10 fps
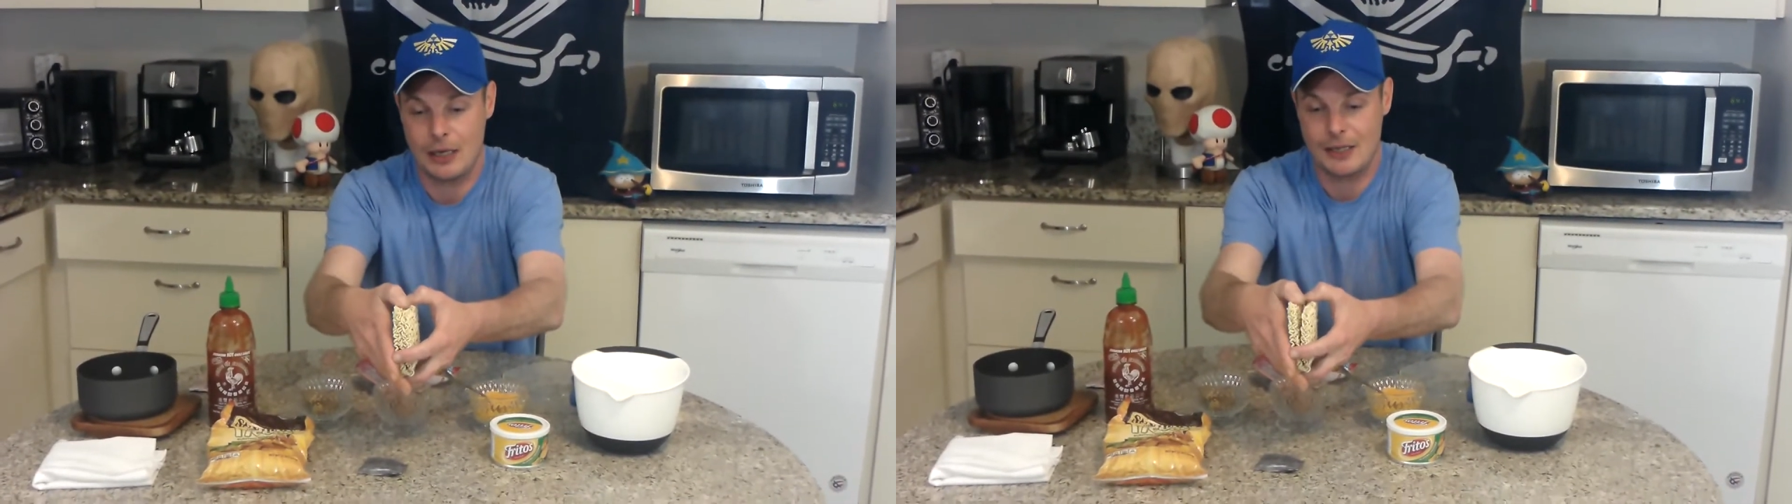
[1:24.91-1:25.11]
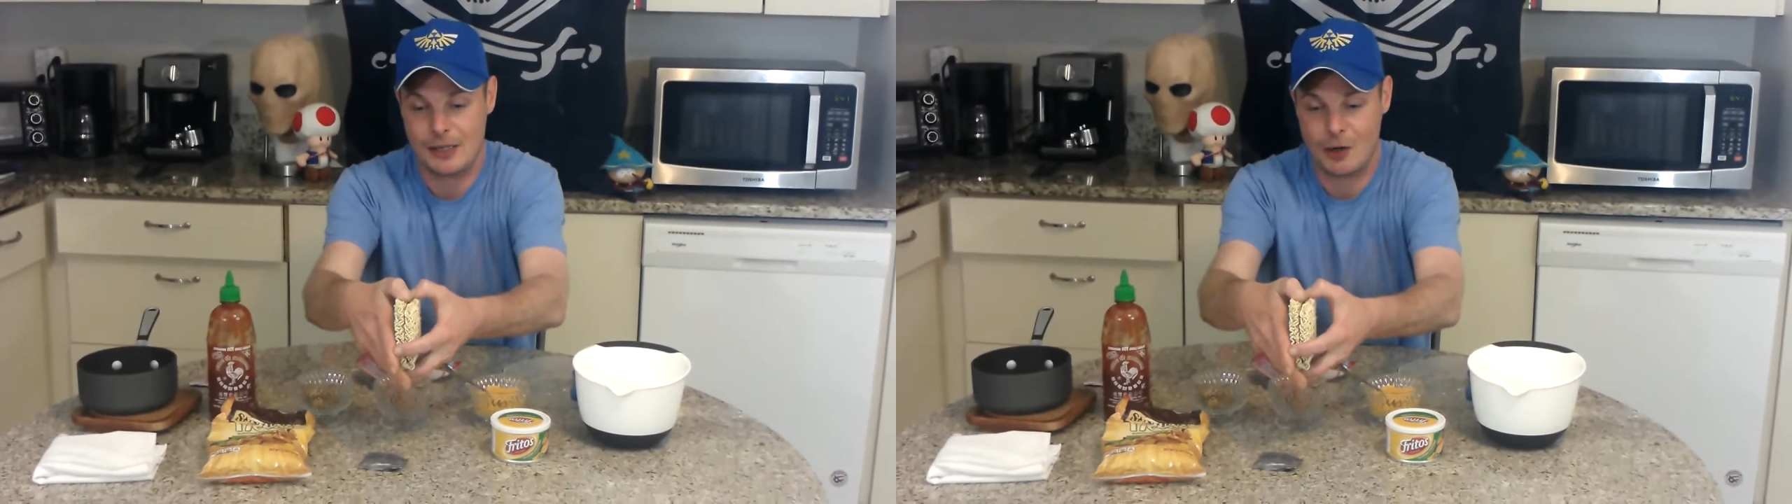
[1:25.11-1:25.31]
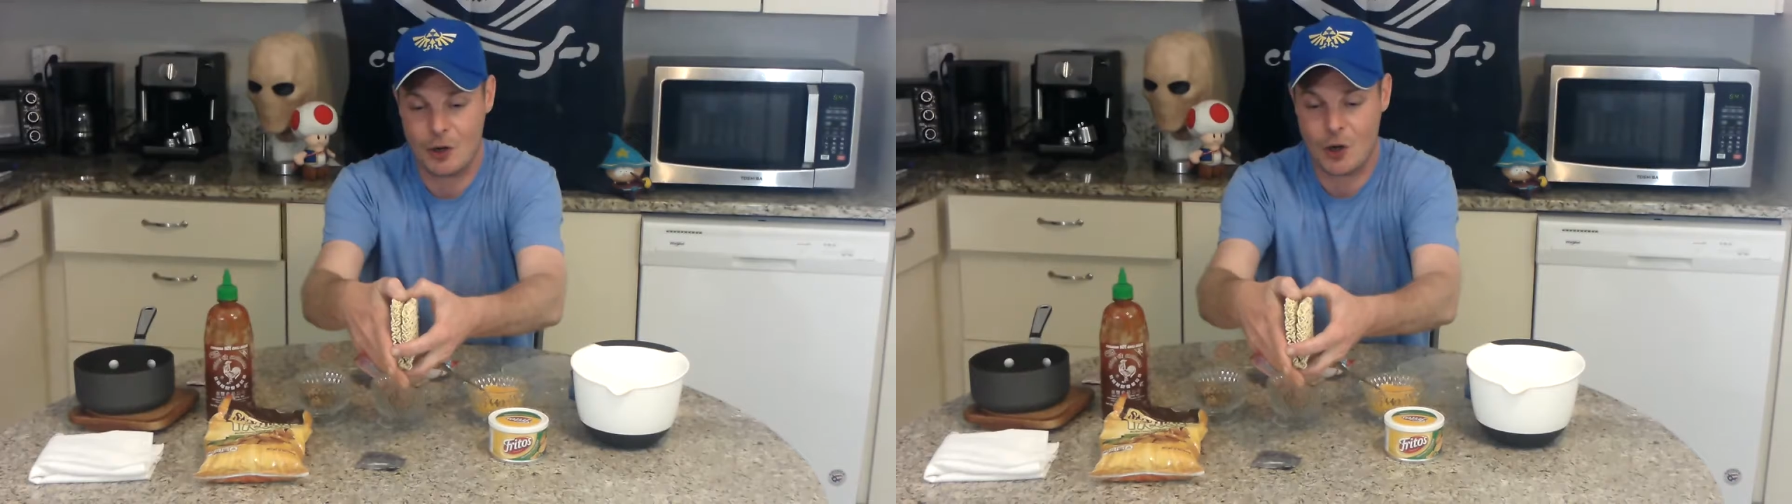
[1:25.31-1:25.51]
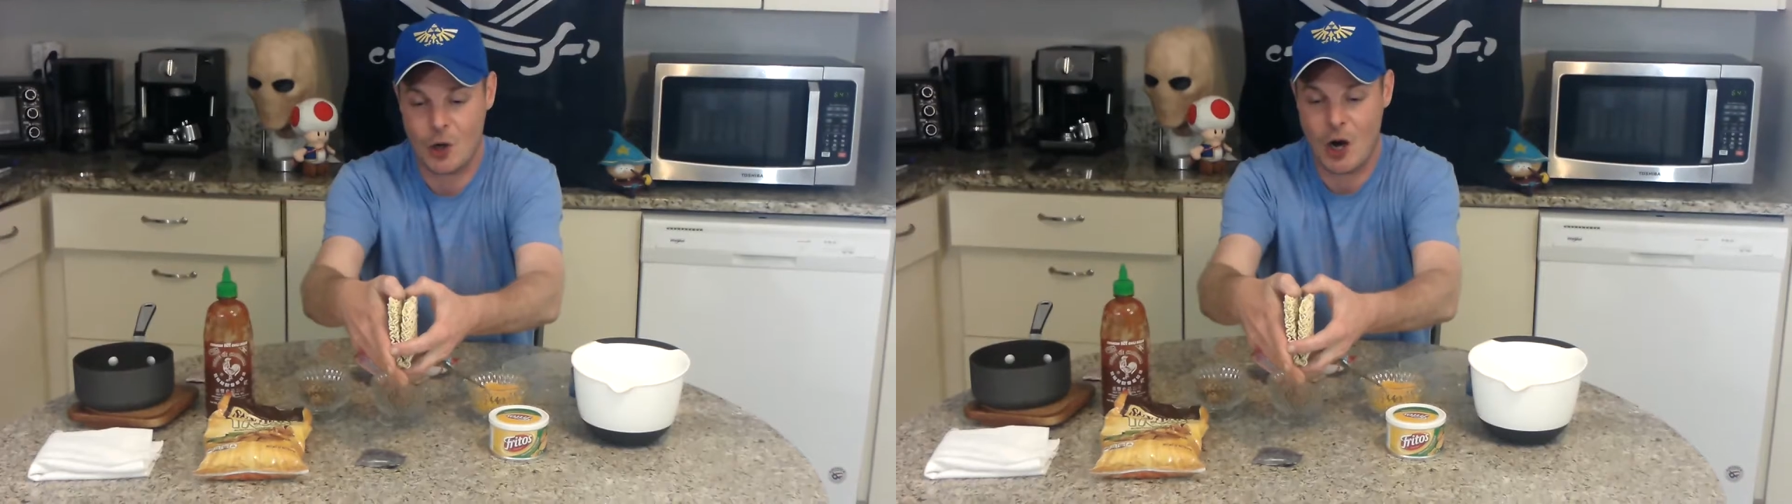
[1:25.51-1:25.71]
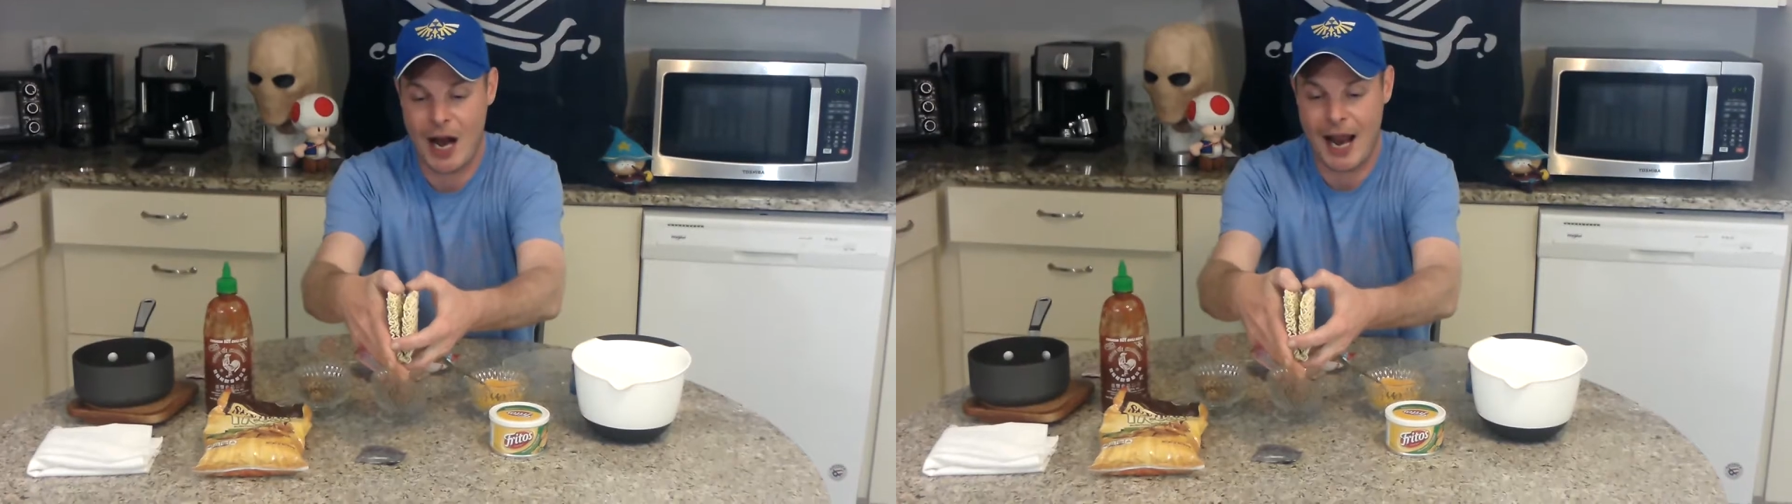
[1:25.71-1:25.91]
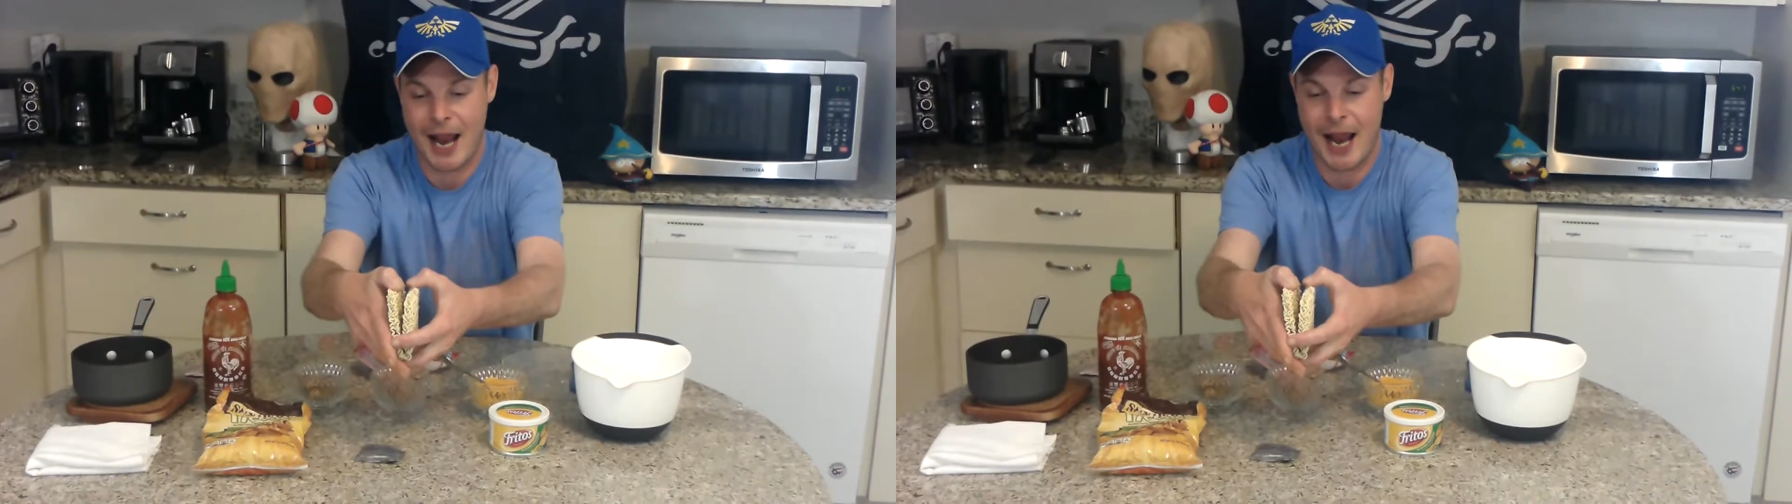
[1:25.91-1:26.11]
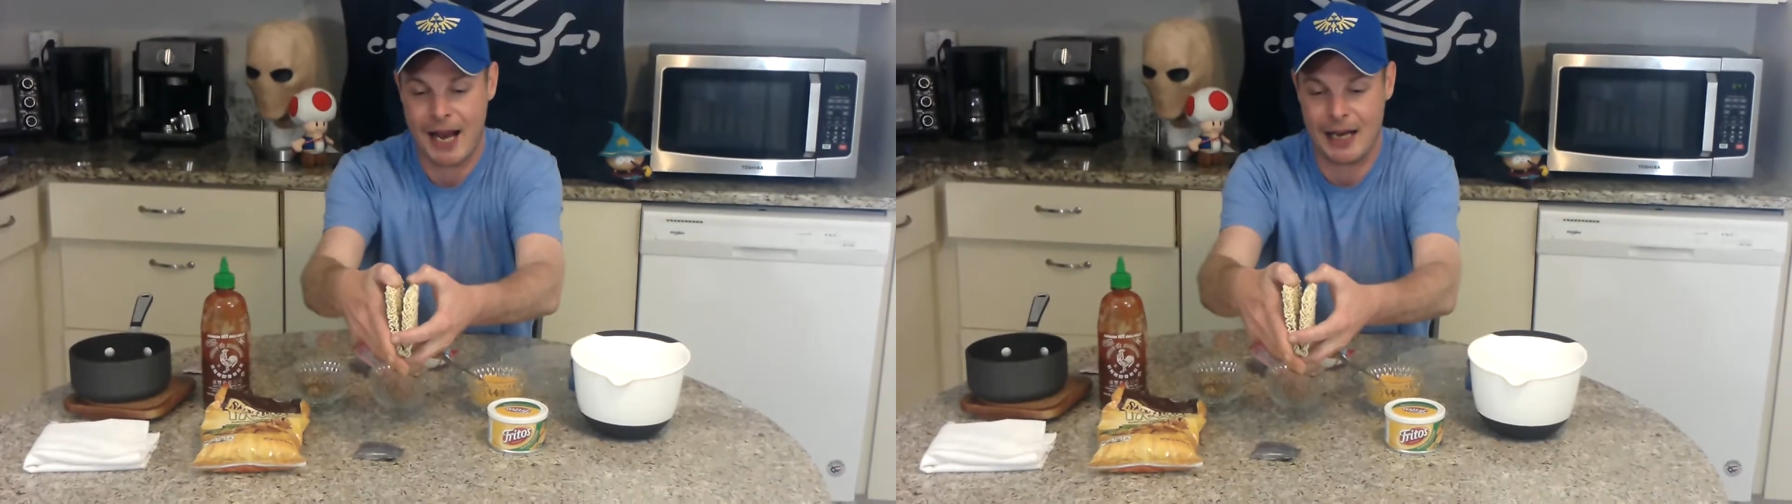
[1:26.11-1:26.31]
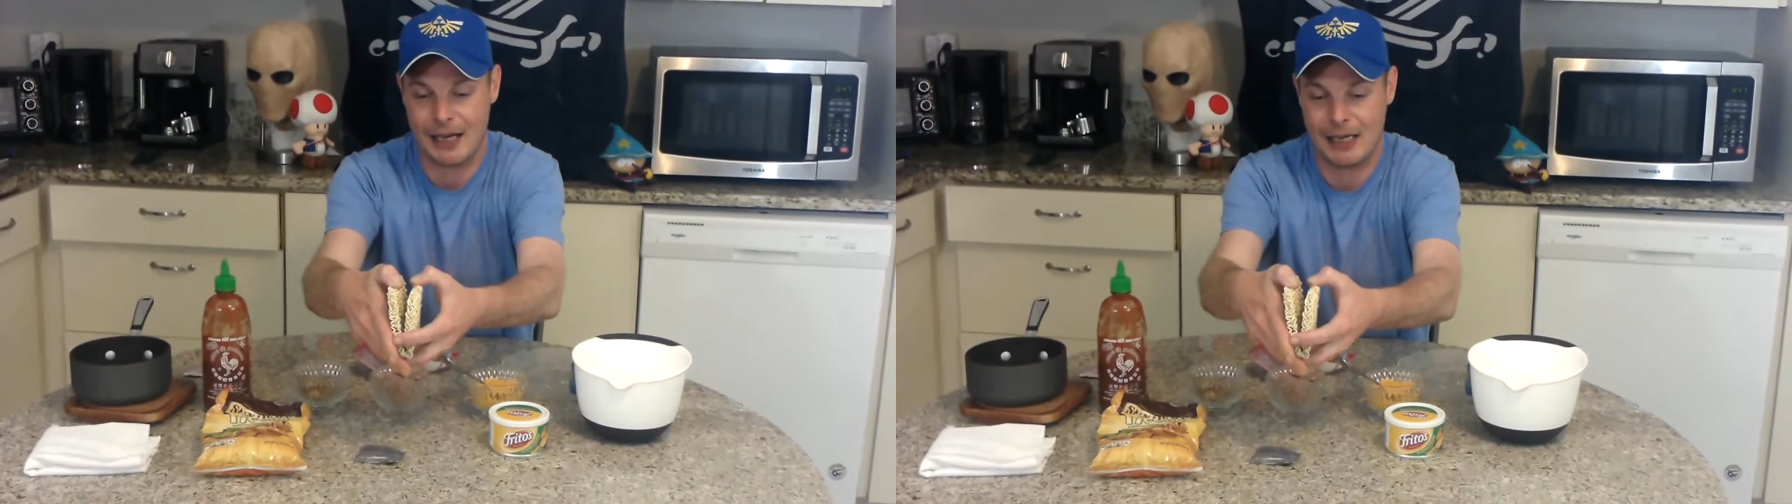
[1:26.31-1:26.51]
is
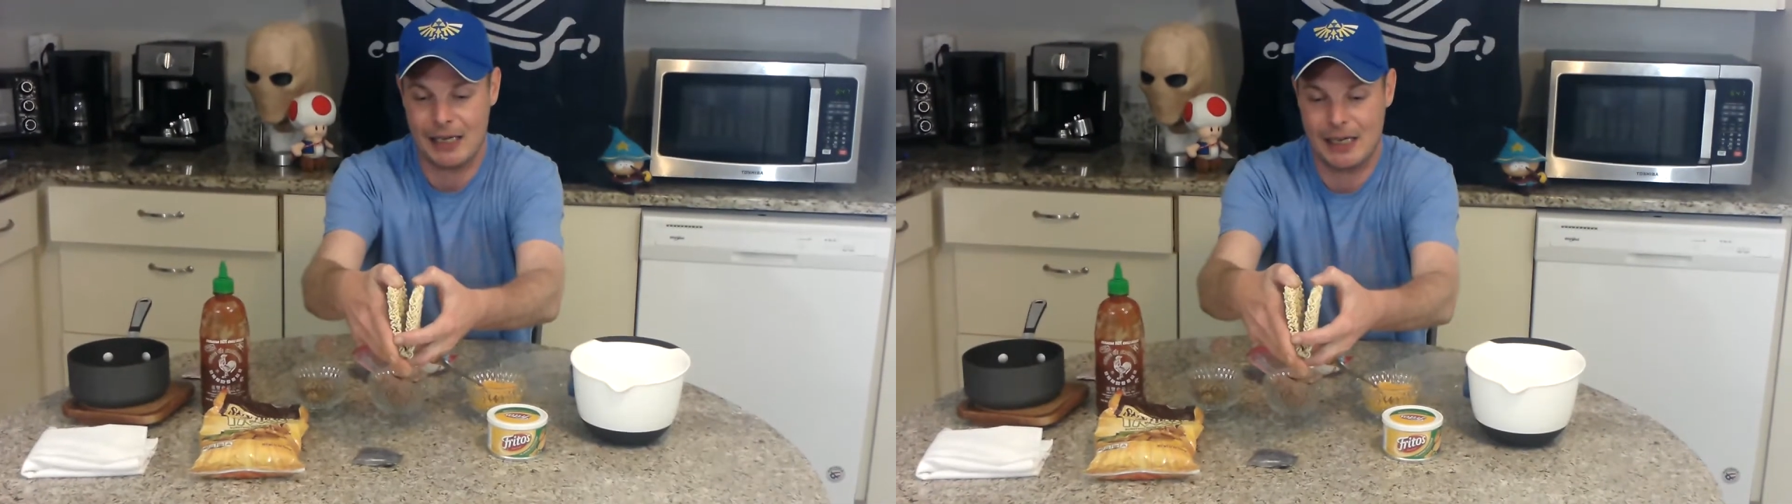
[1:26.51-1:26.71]
crack